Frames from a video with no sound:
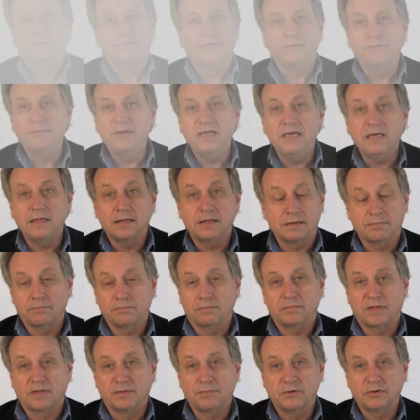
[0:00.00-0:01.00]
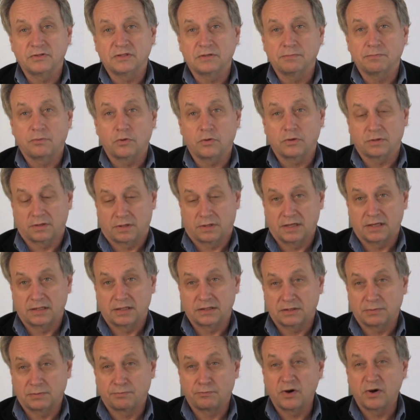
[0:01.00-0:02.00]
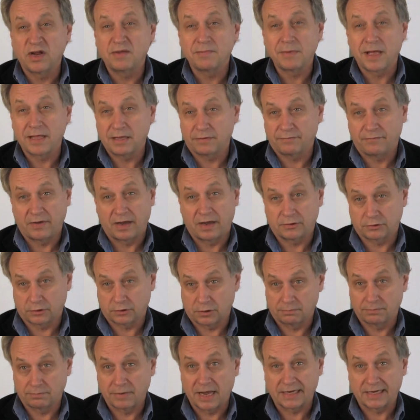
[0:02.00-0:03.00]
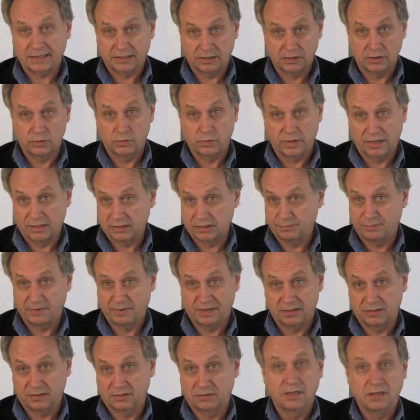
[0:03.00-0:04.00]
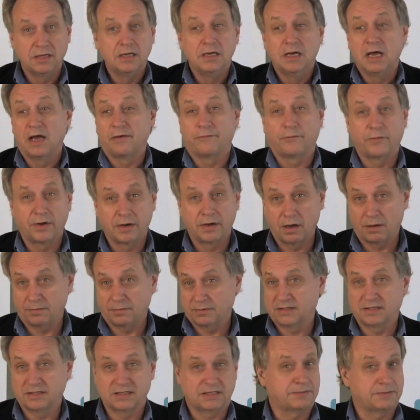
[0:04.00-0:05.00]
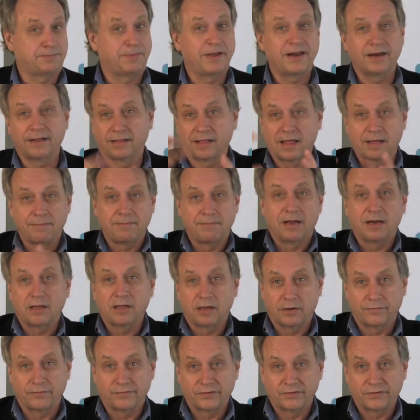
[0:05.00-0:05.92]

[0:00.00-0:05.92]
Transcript: For me, the, the most important thing is to bring manufacturing back to the US because if we're not spending that money